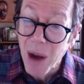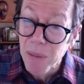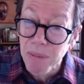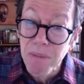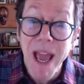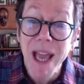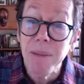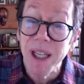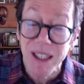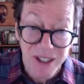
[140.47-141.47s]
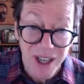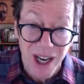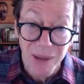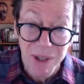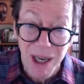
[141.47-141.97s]
Maybe in
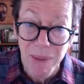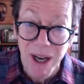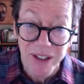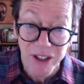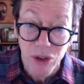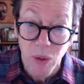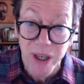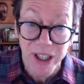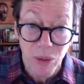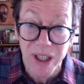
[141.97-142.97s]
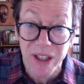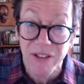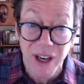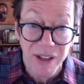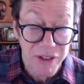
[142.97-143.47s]
time to come out in
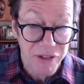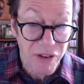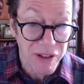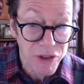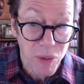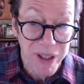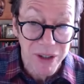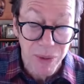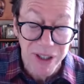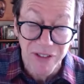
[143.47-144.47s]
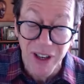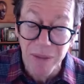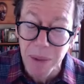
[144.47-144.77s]
2025, the fall of 2025,